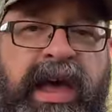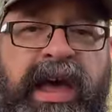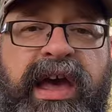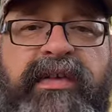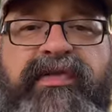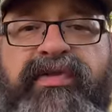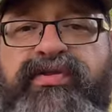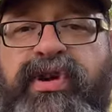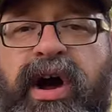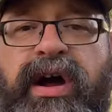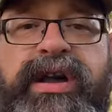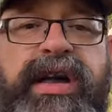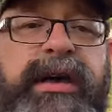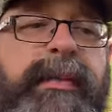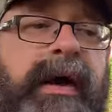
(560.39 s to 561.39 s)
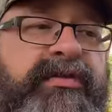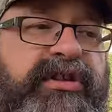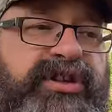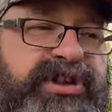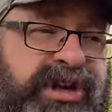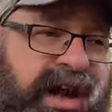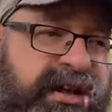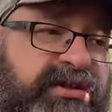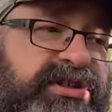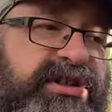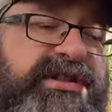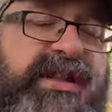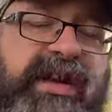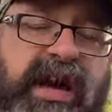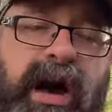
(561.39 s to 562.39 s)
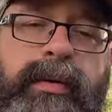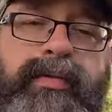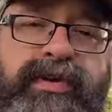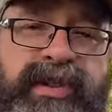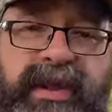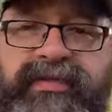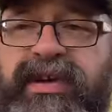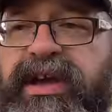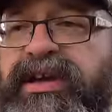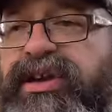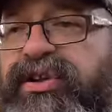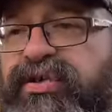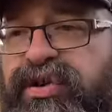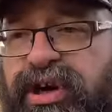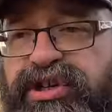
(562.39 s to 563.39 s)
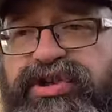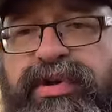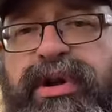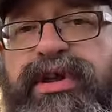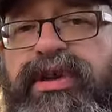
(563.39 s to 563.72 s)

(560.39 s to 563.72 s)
If you're talking about the challenges that come with living in a new country,